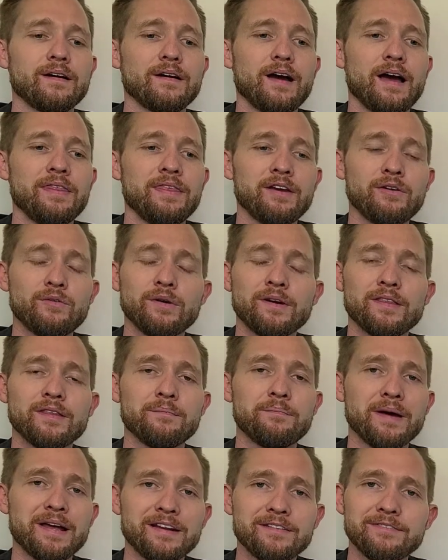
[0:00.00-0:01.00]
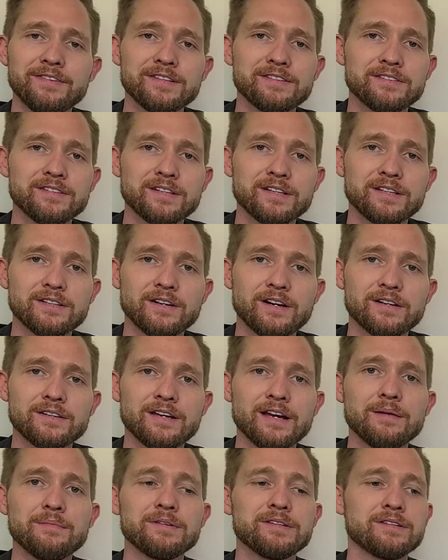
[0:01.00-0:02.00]
I think one of the benefits to guitar
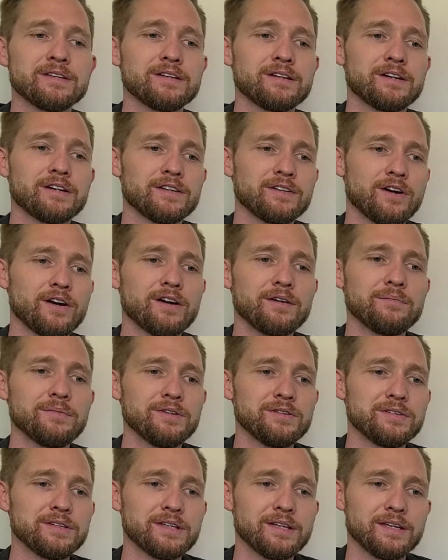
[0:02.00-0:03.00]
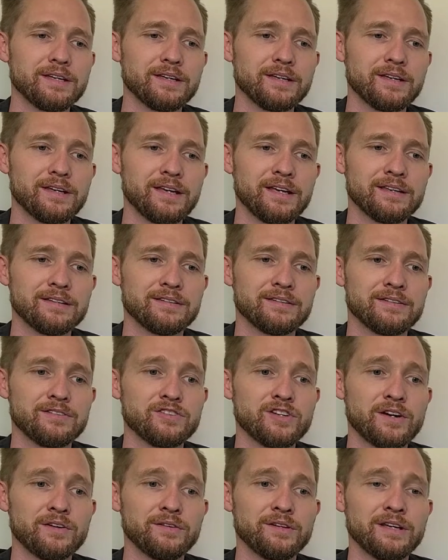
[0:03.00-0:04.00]
tab is that guitar music is
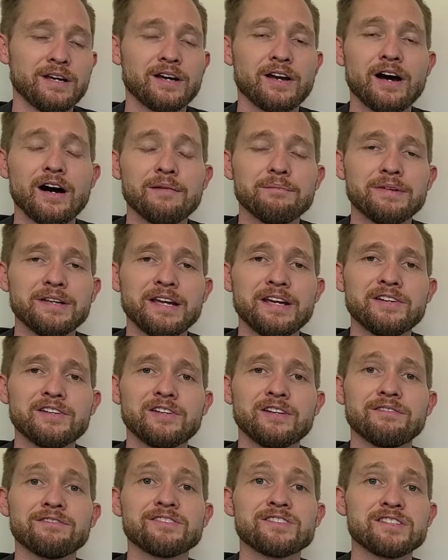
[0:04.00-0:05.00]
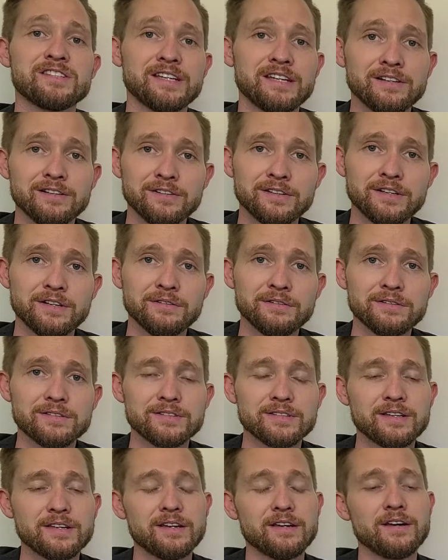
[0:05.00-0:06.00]
generally a combination of single
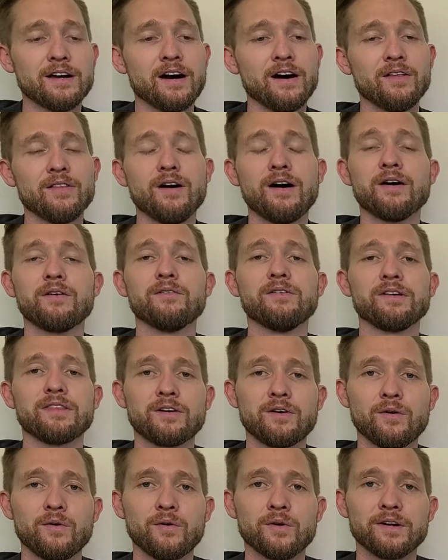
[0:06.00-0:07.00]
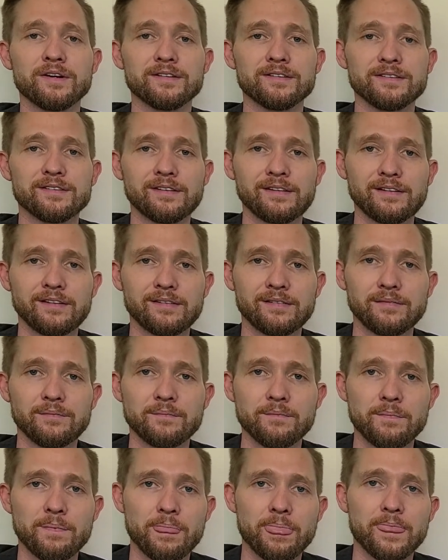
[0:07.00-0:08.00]
notes along with chords.
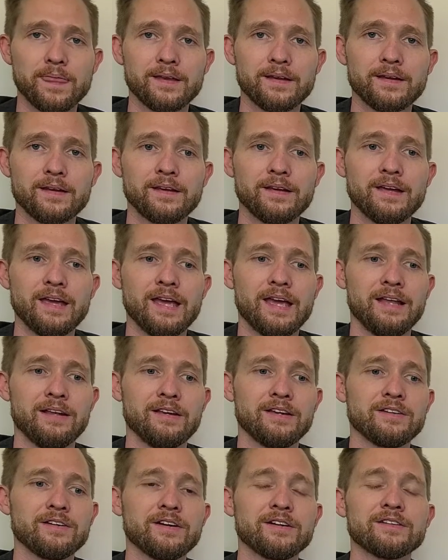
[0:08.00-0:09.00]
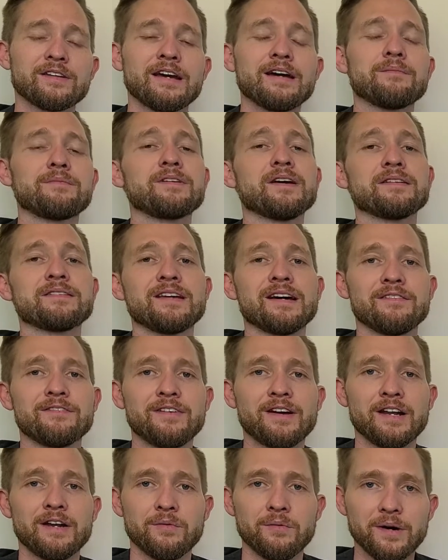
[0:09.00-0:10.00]
And guitar tab does that
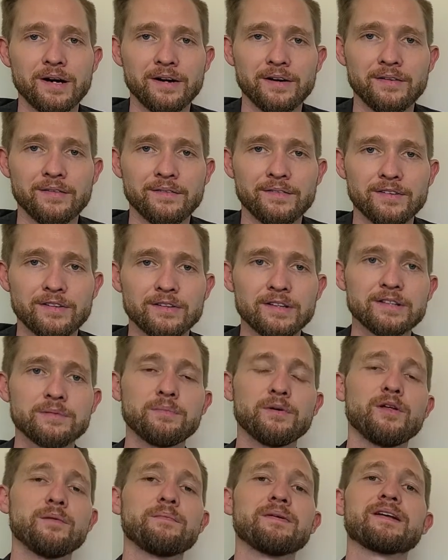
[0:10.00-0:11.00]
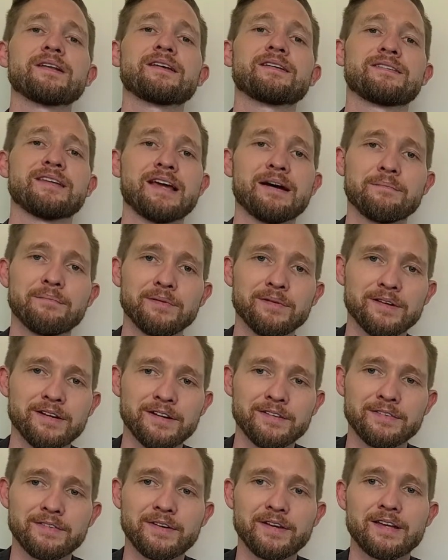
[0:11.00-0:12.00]
very well. So let's pull up an example
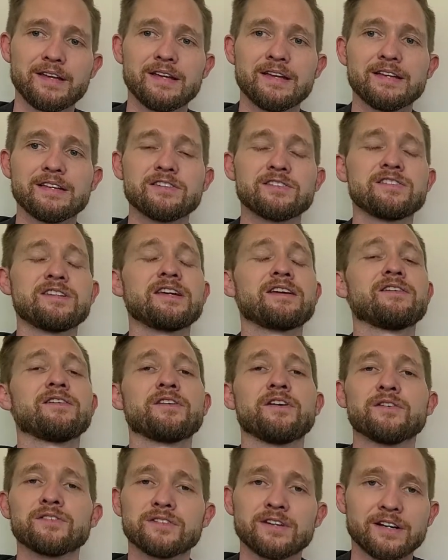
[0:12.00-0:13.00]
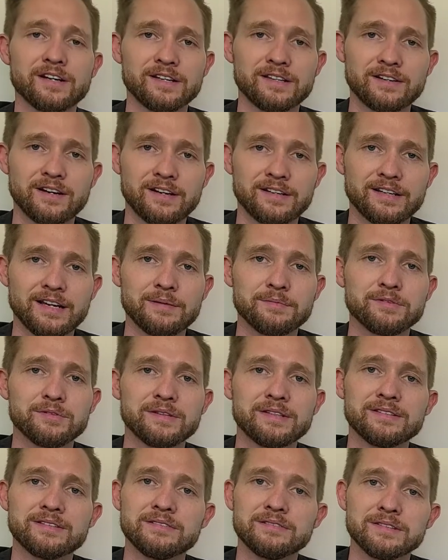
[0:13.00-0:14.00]
of single notes on guitar tab so we
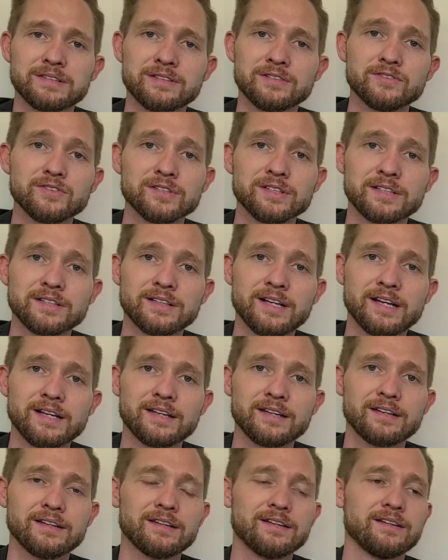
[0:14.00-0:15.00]
can see what those look like.